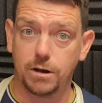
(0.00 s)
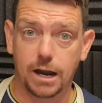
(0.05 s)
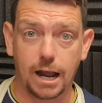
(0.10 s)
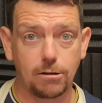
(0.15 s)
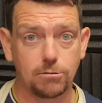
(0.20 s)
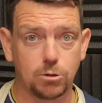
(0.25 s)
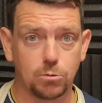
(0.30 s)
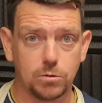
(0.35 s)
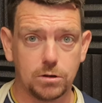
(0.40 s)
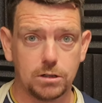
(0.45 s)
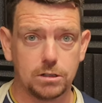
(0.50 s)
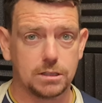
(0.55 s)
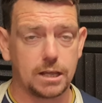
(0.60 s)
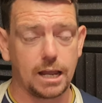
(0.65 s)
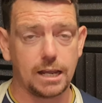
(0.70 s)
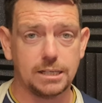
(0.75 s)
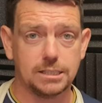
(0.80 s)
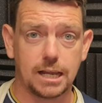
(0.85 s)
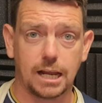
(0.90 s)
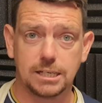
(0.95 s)
around the world
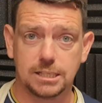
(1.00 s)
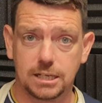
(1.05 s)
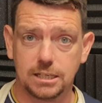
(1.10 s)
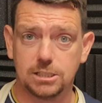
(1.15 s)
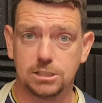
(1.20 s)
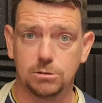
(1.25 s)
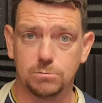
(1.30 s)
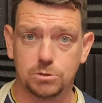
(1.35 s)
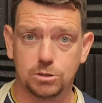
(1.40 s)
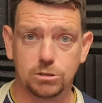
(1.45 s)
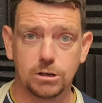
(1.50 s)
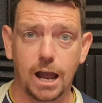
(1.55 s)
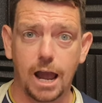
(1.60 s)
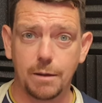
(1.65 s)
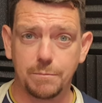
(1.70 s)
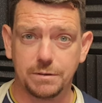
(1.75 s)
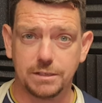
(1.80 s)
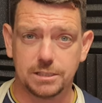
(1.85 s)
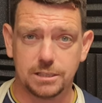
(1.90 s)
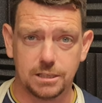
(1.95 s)
that is actually
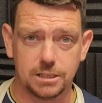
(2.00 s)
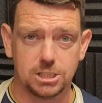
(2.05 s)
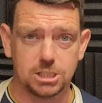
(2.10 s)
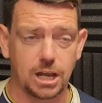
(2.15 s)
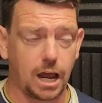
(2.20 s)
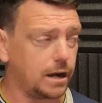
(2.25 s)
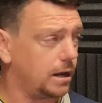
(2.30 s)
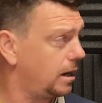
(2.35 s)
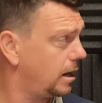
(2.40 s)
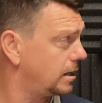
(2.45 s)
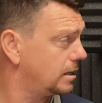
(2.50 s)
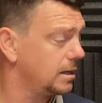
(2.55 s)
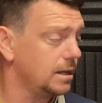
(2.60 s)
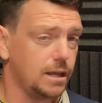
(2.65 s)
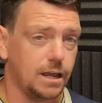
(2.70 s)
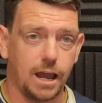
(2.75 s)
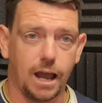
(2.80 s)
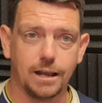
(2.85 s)
subscribing to the channel and,